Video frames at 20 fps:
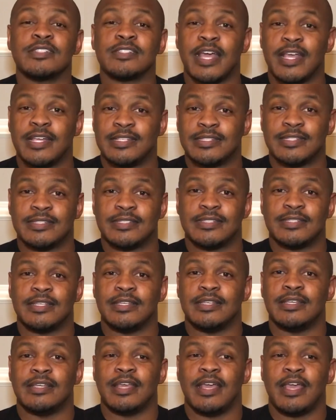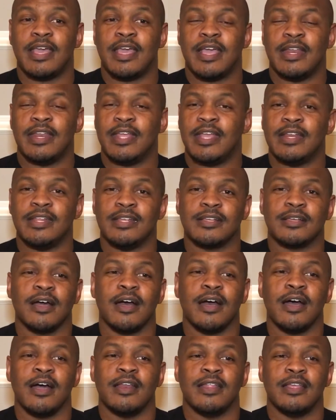sights to see at any
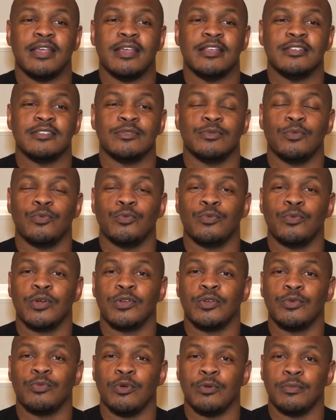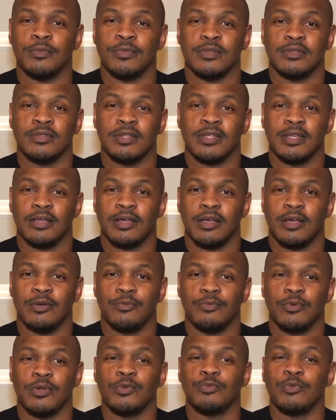con is Wonder Woman
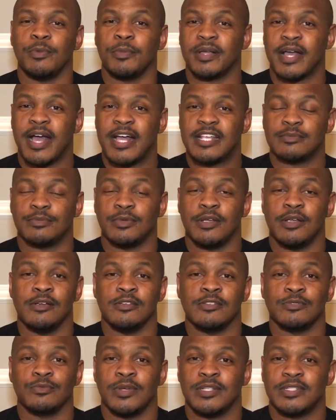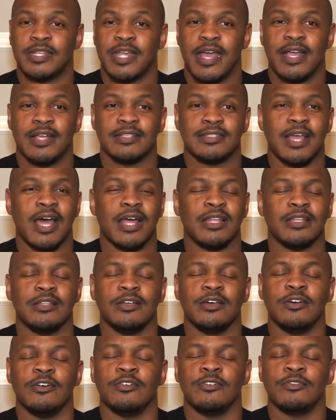cosplayers with tats. I
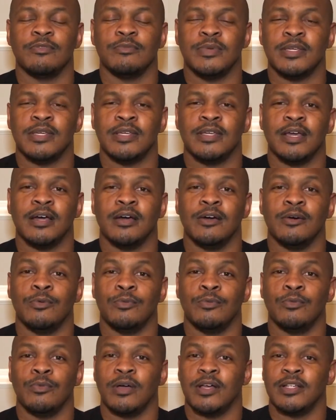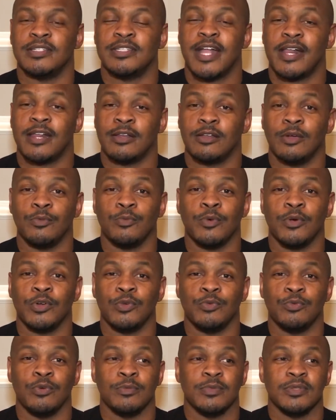love me a tatted up
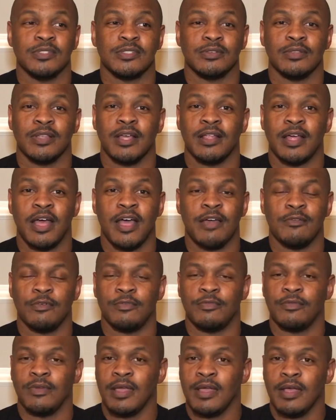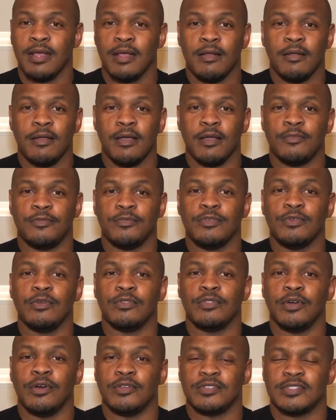Wonder Woman. So that I have a
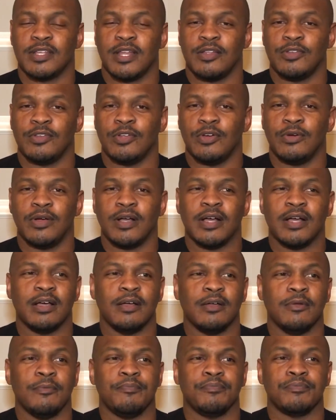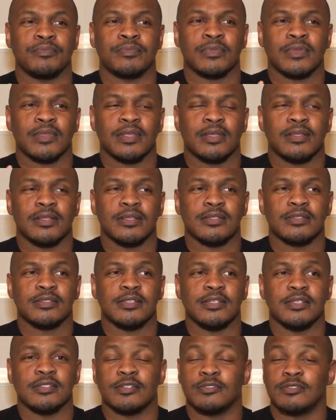few of those that I know. Let's
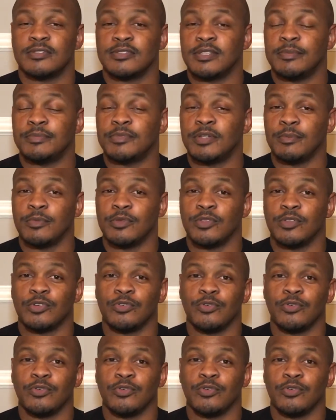see, September the